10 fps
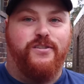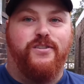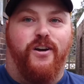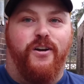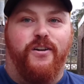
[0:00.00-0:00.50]

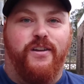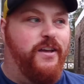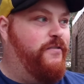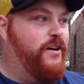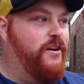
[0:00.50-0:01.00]
So
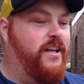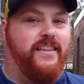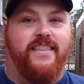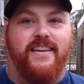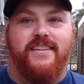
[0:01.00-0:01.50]
if I go
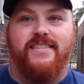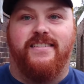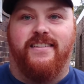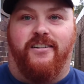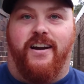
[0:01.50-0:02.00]
like
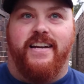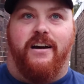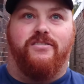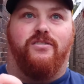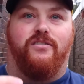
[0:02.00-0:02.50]
this, all right,
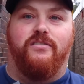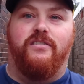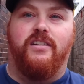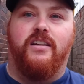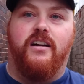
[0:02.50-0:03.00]
now it's on,